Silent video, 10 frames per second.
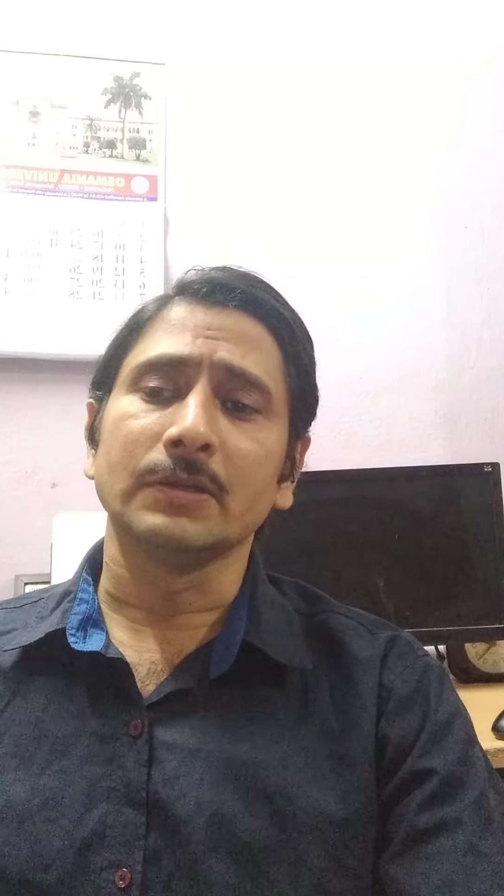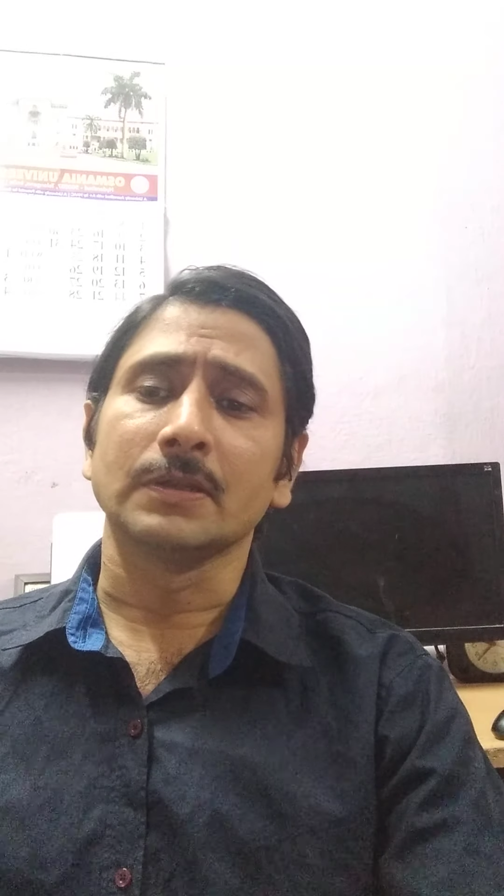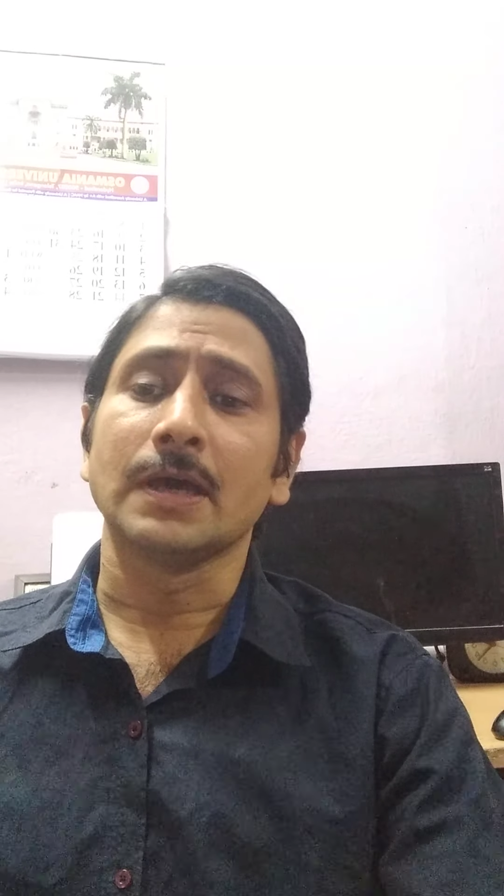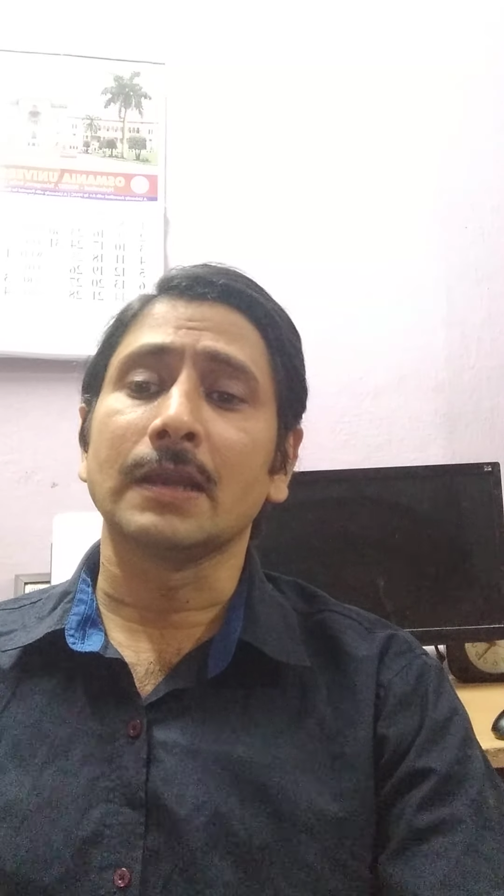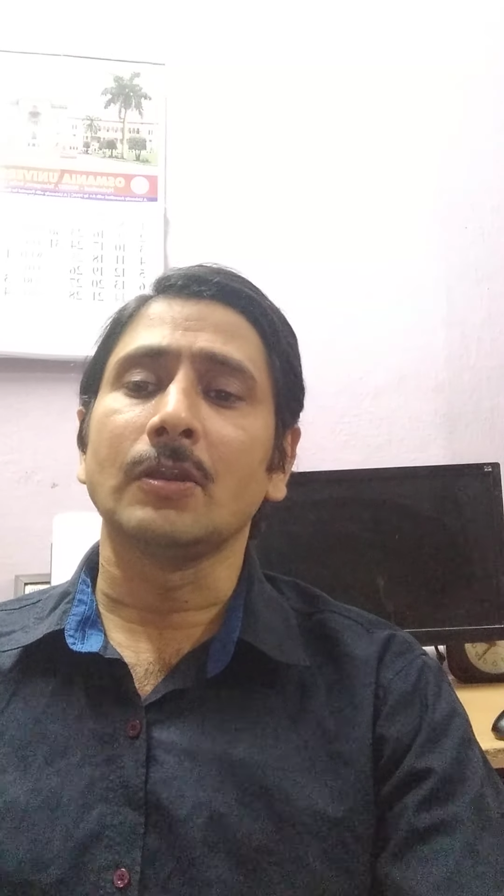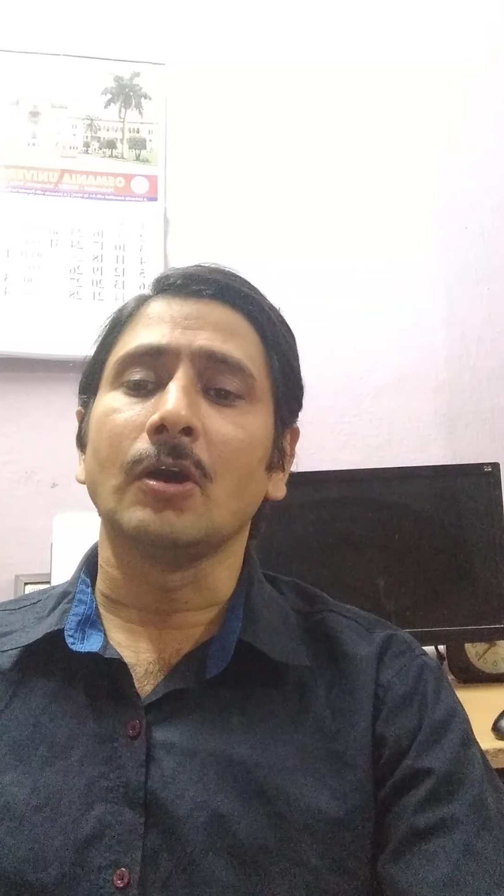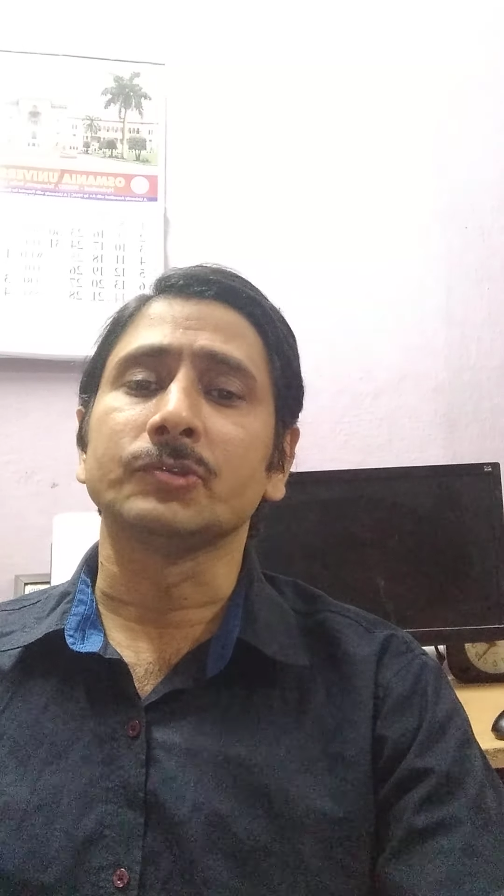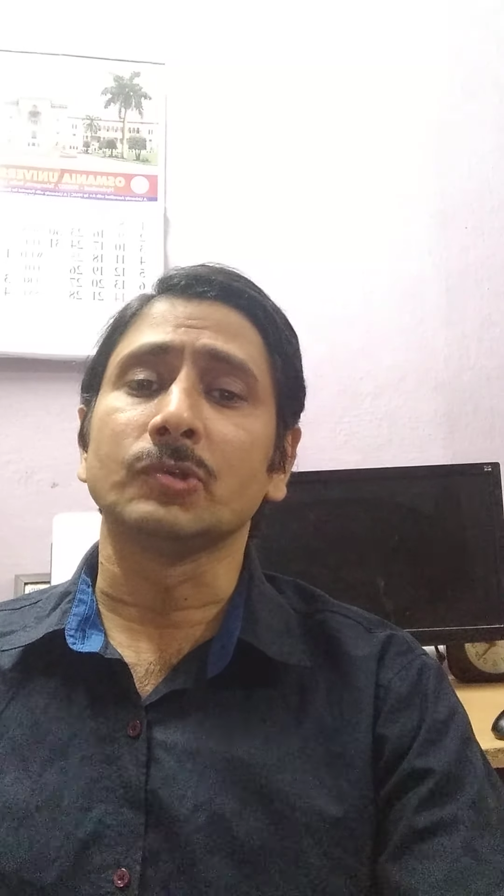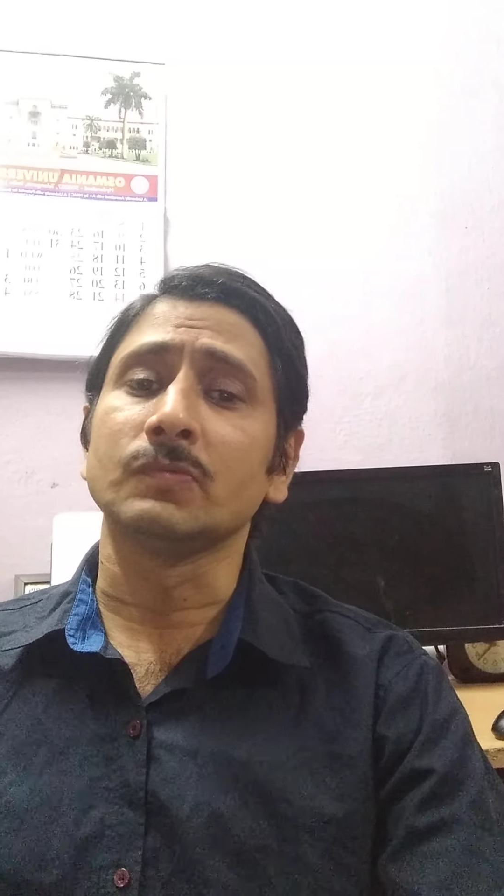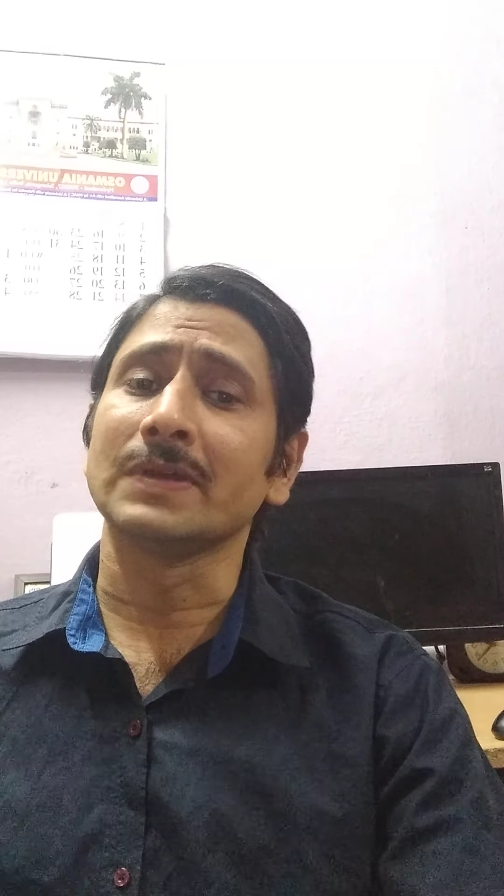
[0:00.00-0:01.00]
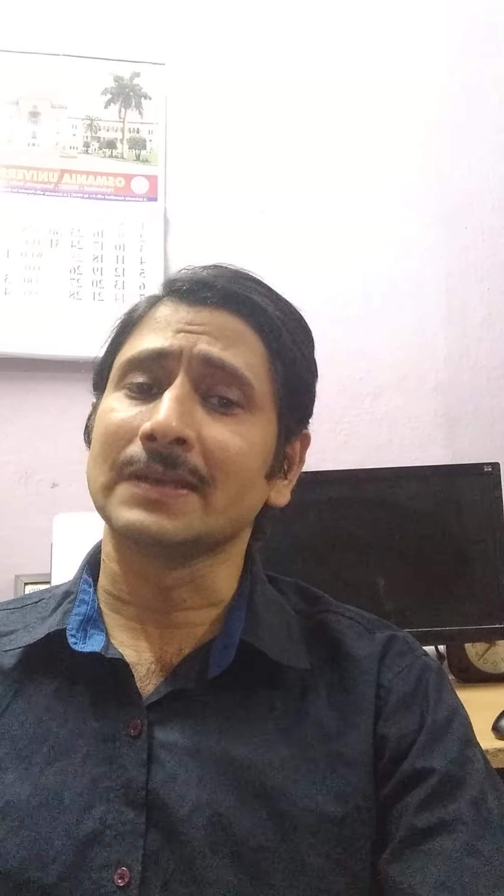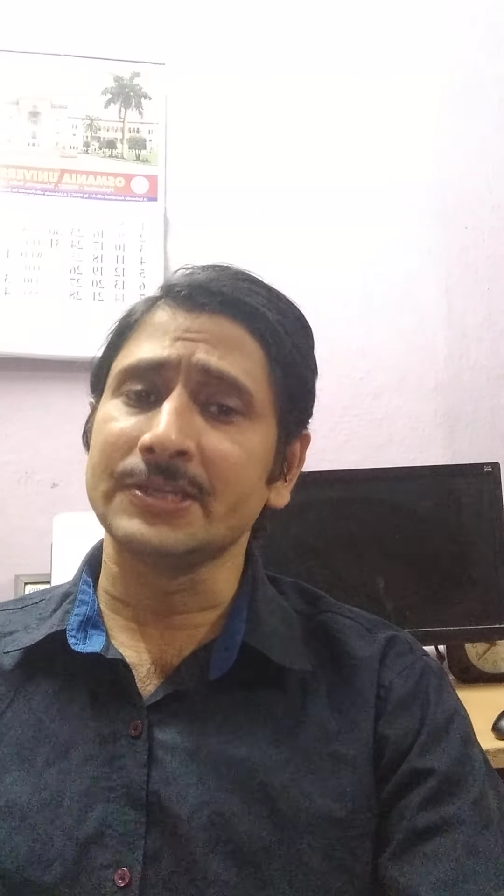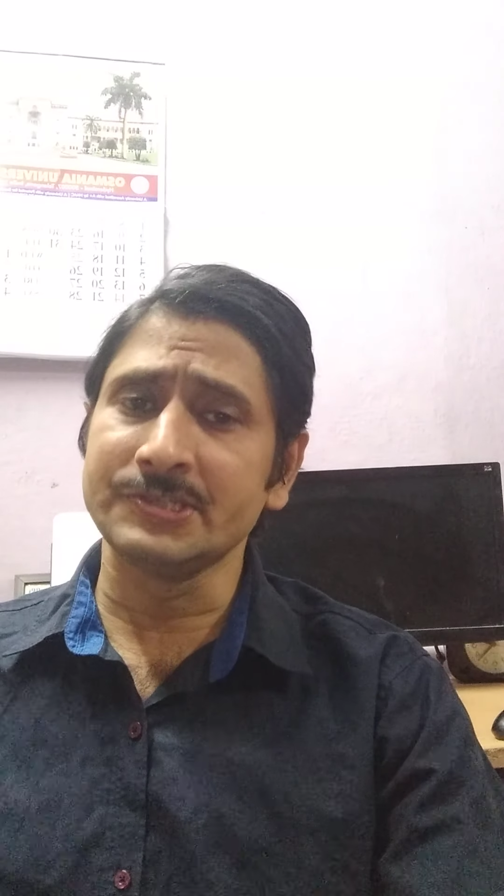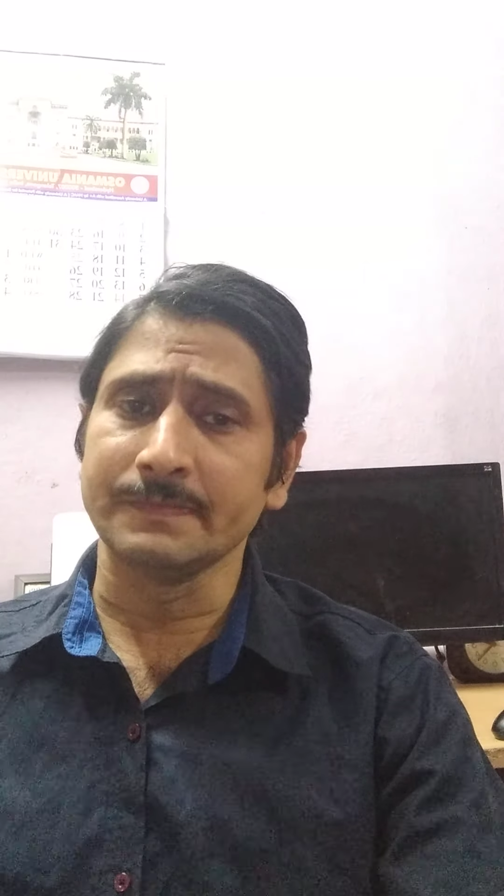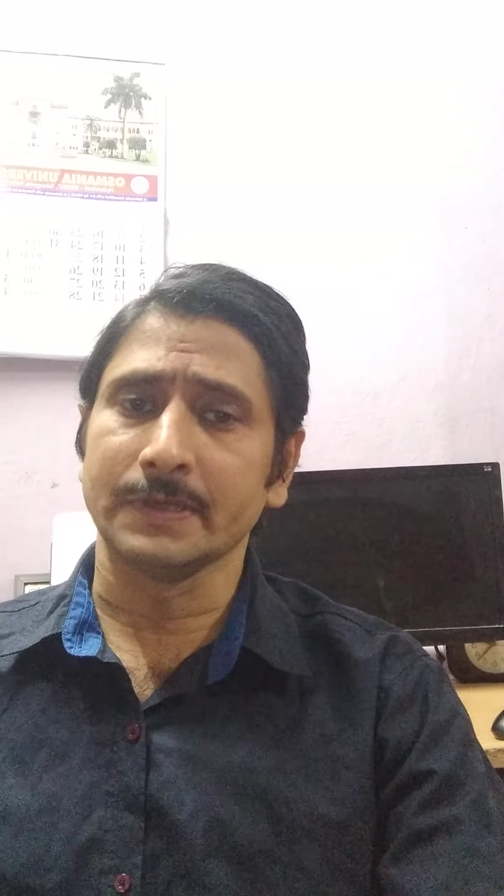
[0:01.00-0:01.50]
her lawsuit were
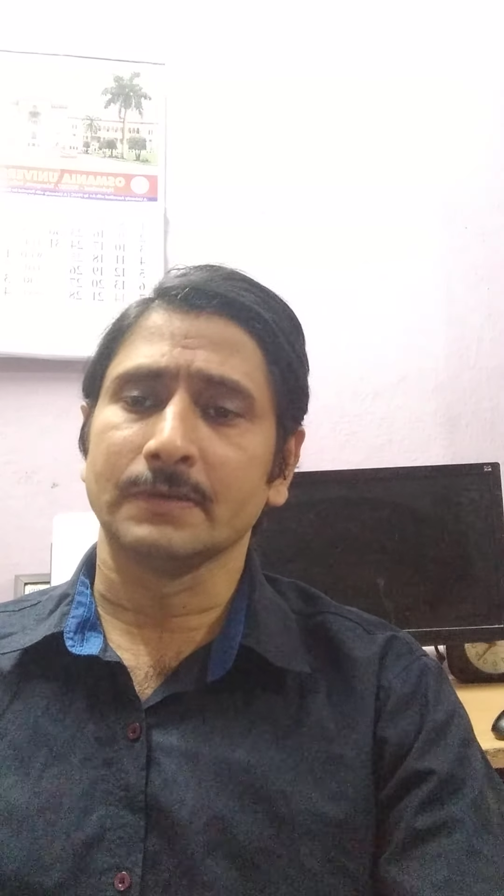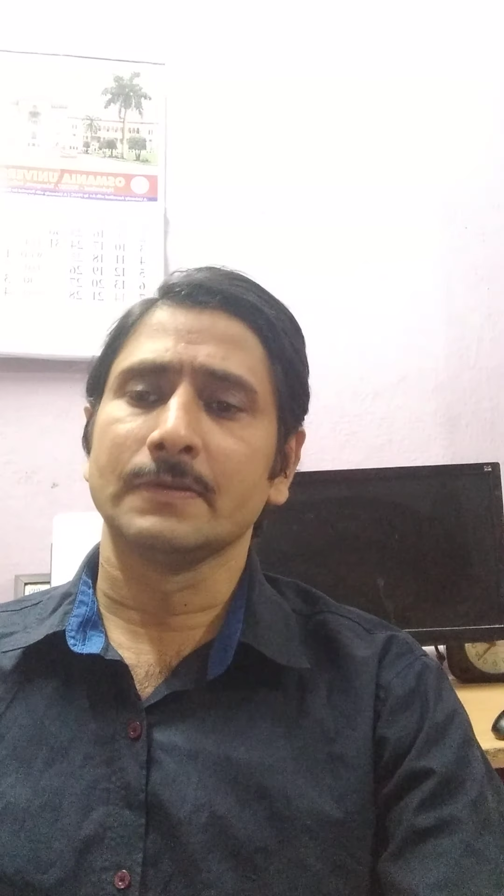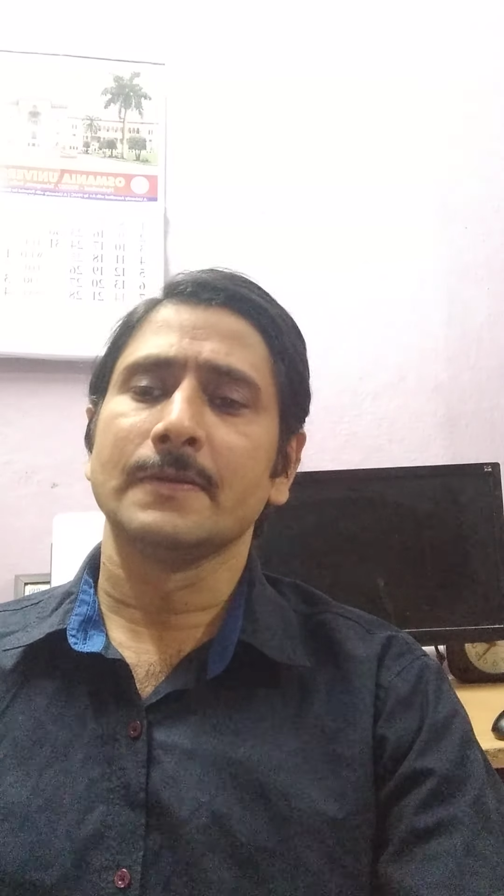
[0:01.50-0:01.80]
legitimate.